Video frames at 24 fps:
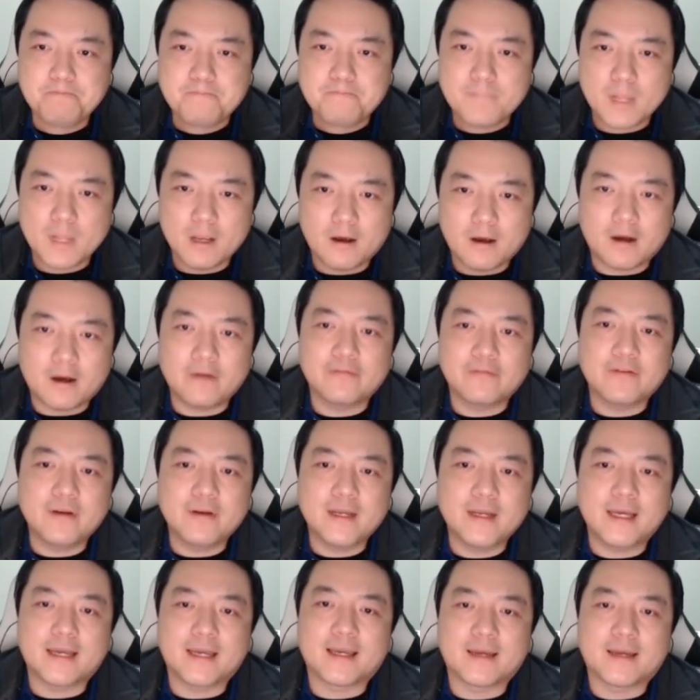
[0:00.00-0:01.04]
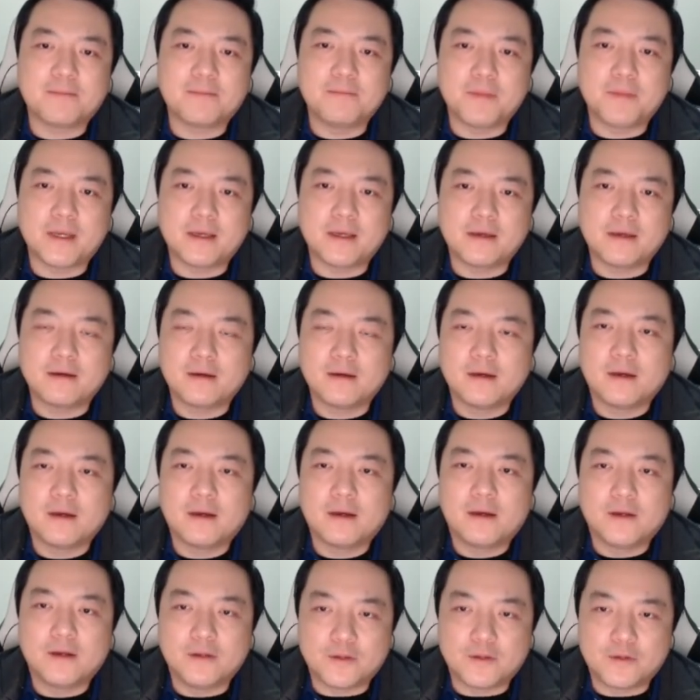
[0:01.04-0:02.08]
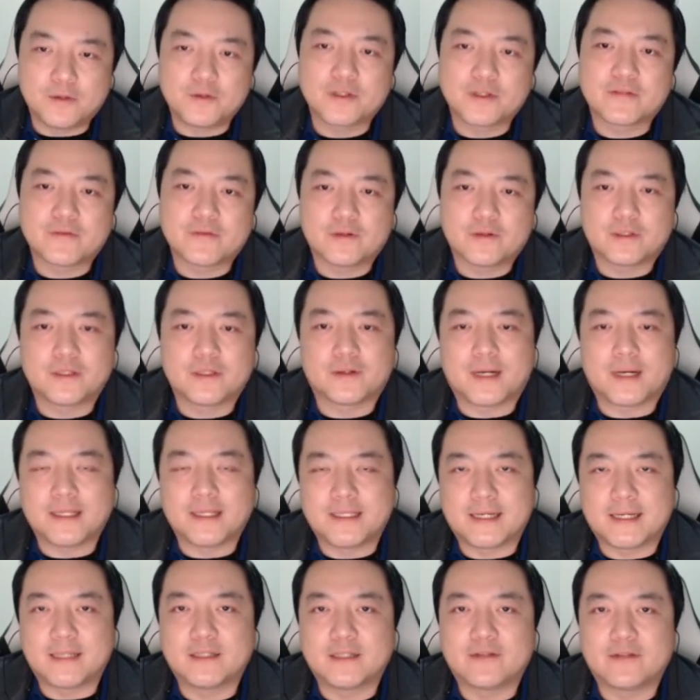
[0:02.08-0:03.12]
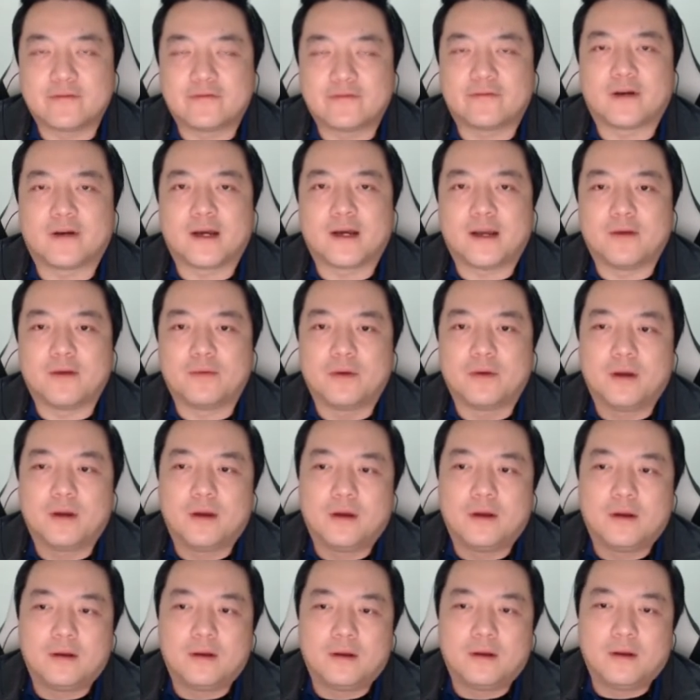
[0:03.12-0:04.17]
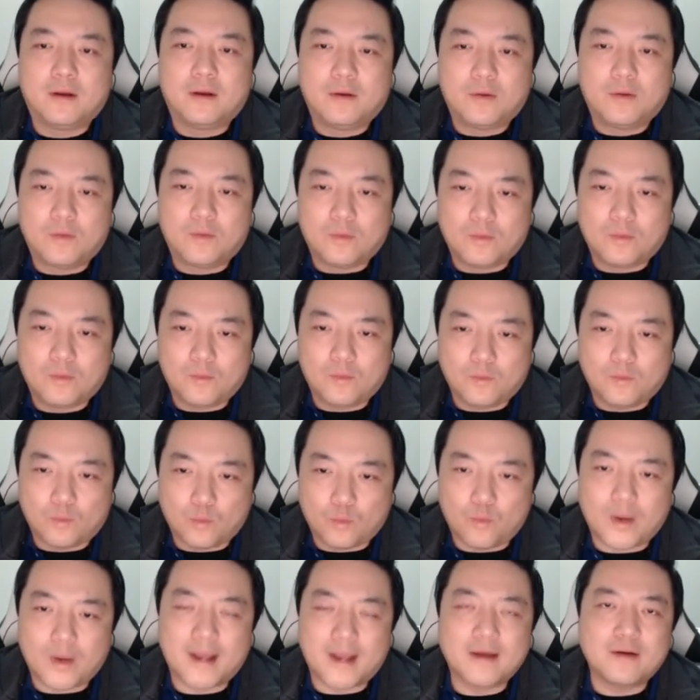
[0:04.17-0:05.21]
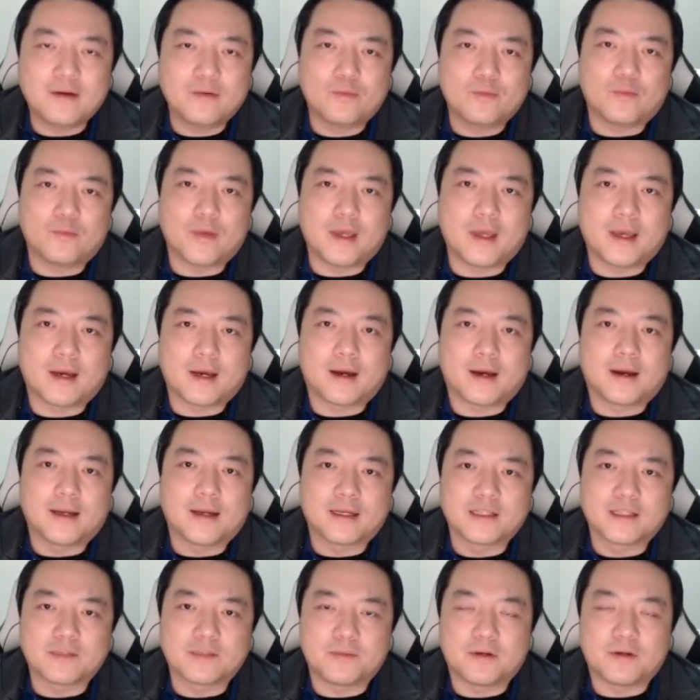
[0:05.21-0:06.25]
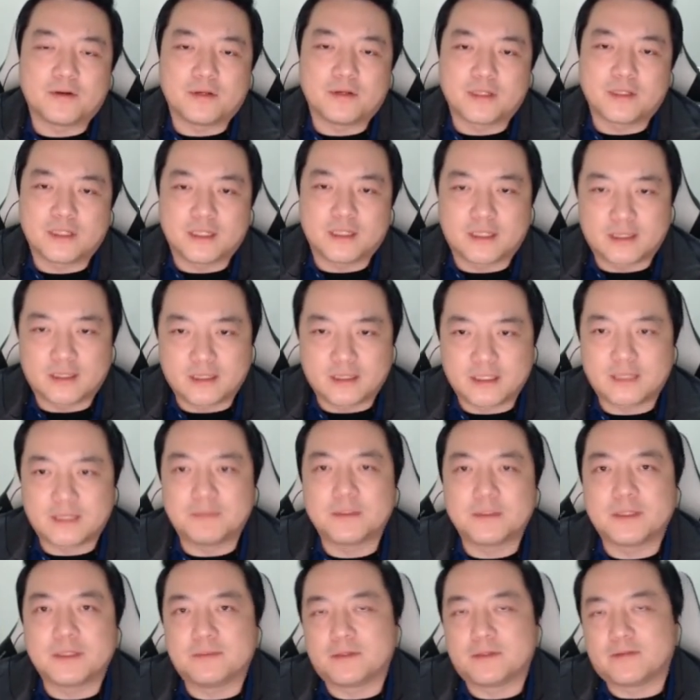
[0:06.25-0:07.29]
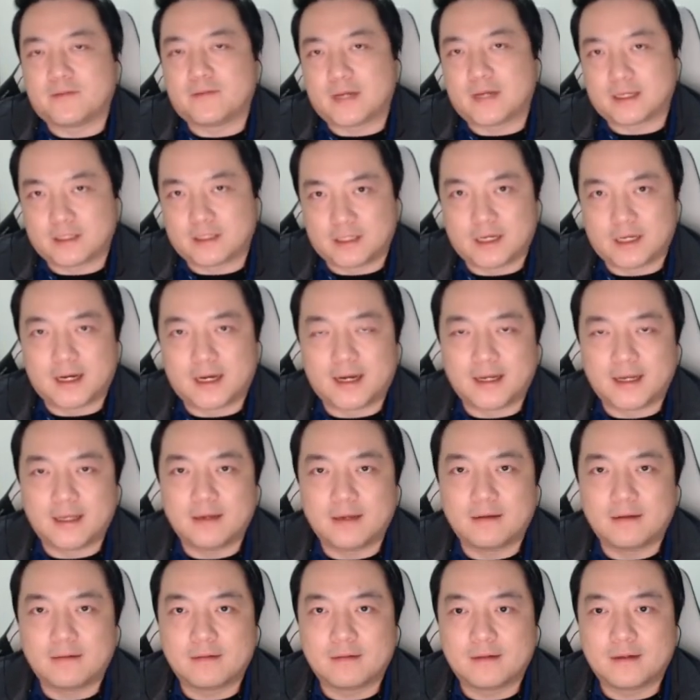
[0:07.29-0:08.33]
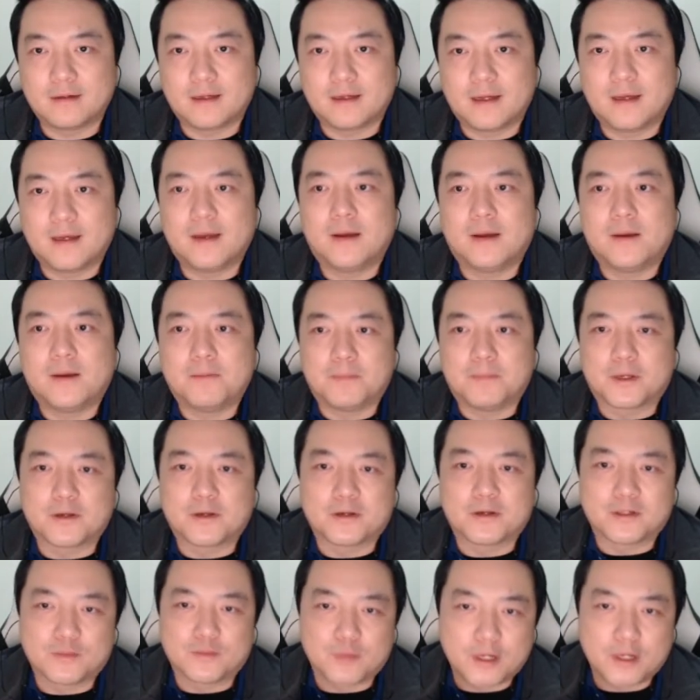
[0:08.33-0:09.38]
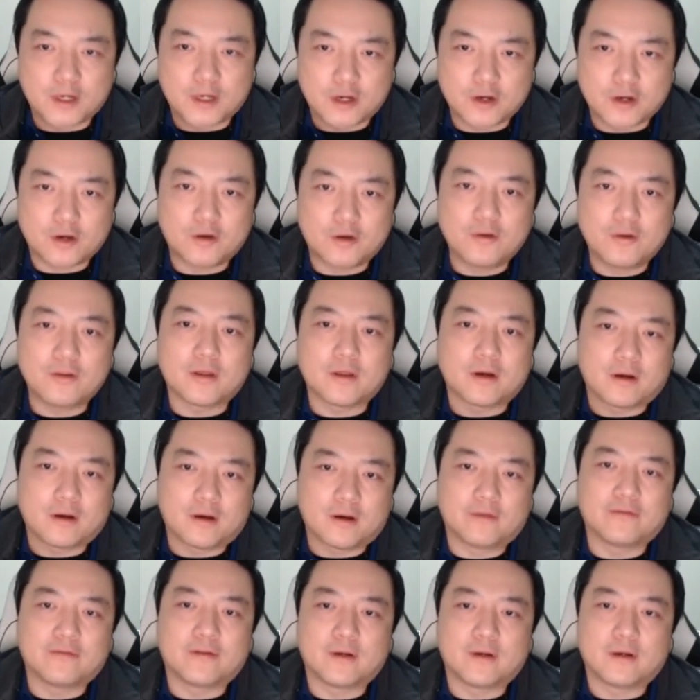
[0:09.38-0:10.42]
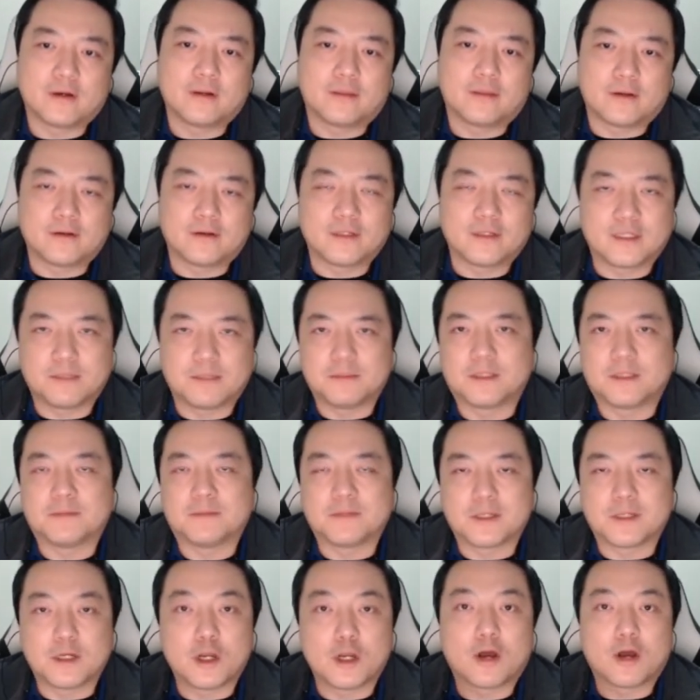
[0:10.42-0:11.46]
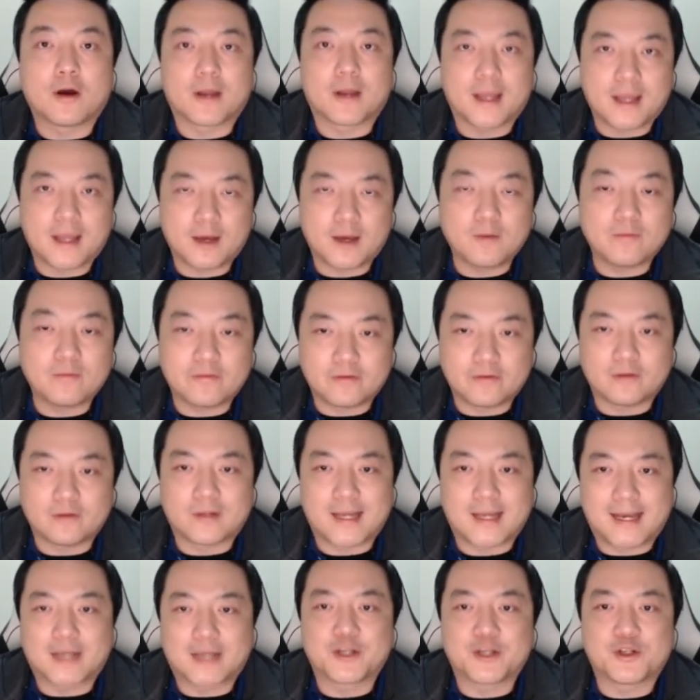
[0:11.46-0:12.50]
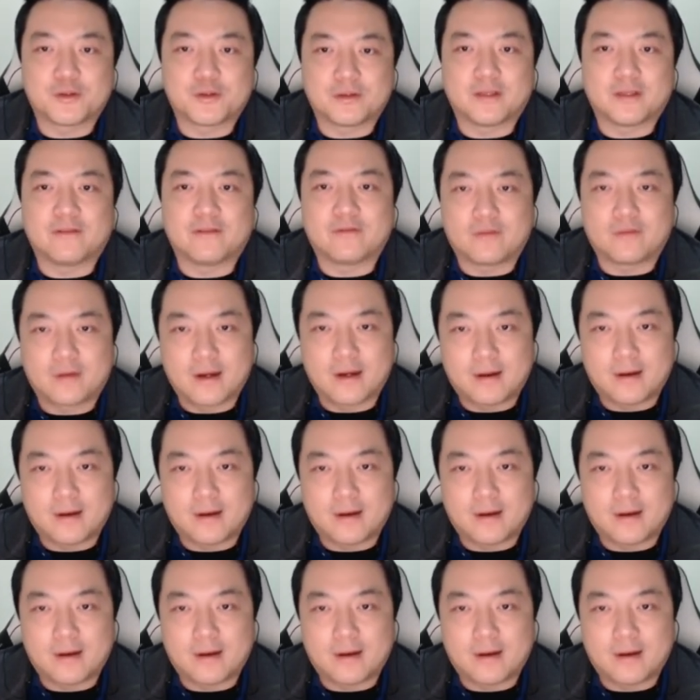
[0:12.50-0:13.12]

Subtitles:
Often it can be useful to identify when we are experiencing the symptoms of anxiety, because we know that often those symptoms are not helpful actually for our